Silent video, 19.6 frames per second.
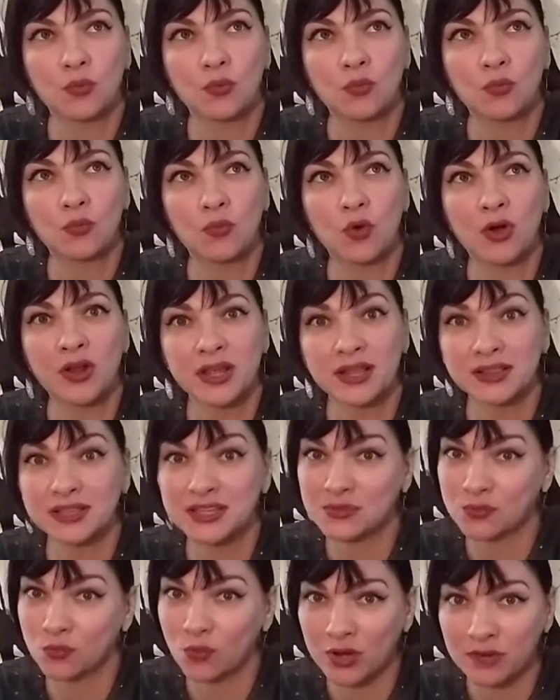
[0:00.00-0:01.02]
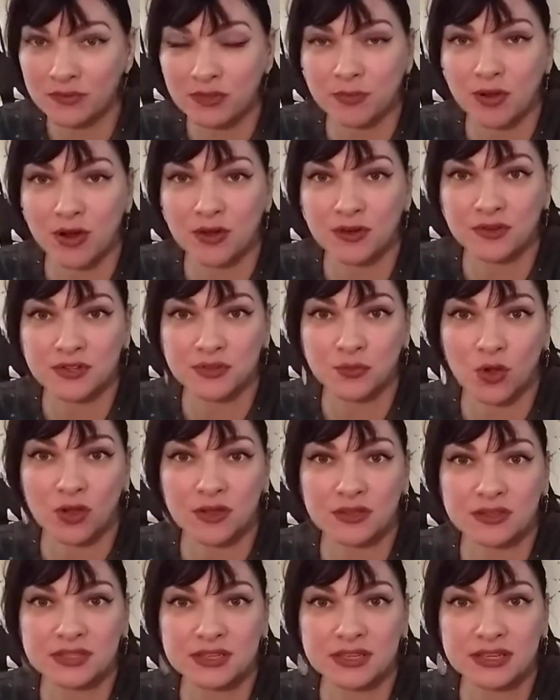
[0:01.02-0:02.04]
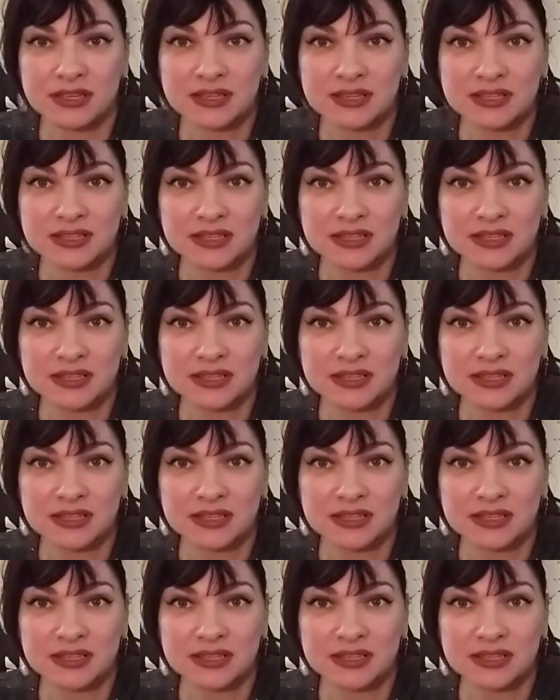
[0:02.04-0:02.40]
at least one of the partners wants is